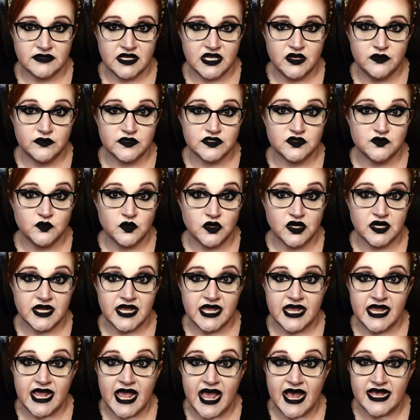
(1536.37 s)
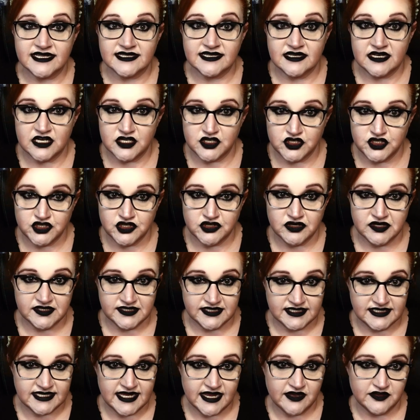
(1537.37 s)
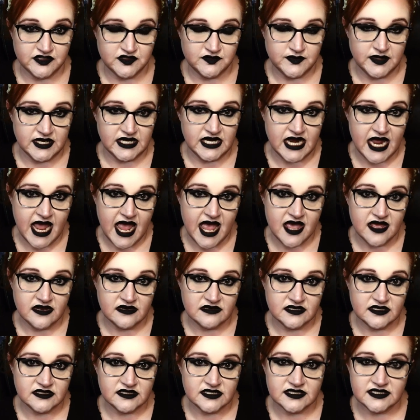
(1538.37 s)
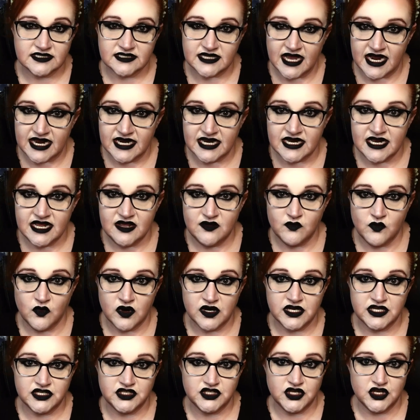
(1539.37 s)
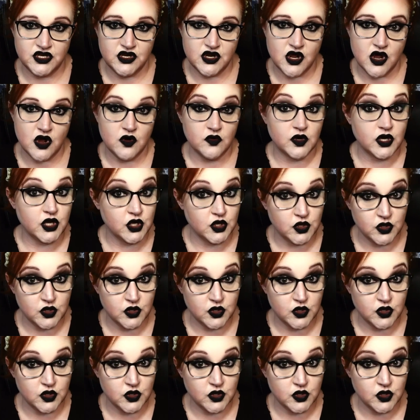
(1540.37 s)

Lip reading: he was working as an insurance salesman and decided he wanted to know